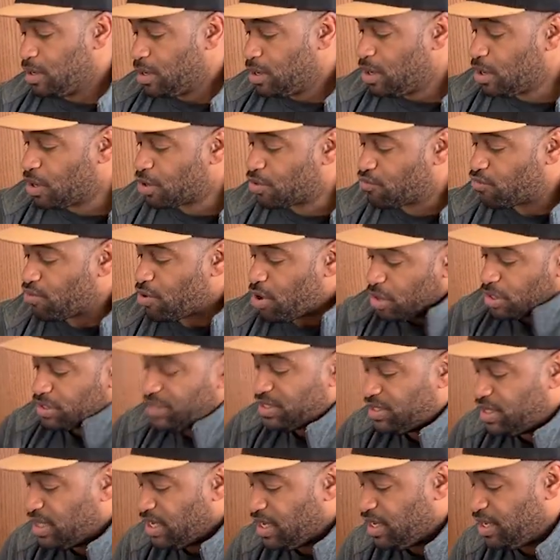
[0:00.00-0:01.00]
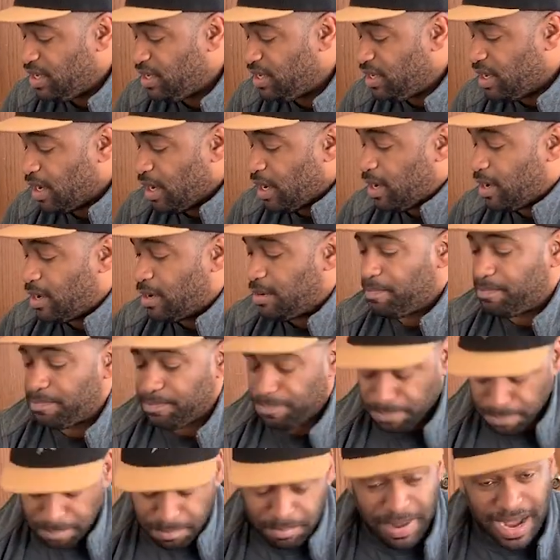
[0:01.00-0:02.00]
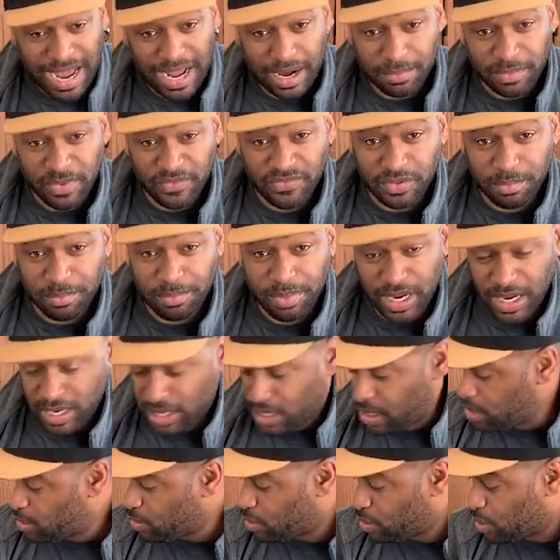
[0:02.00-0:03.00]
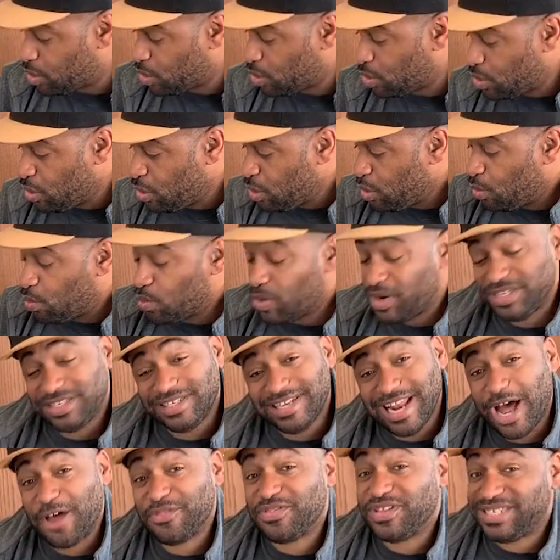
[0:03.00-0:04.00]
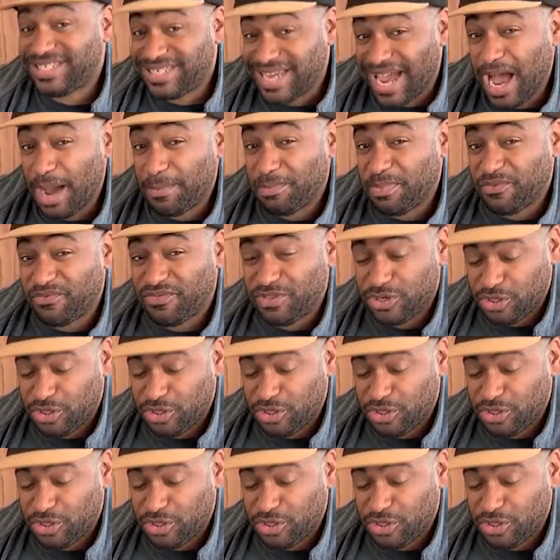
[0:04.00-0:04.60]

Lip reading: across the bottom of the bucket, what is now the top of the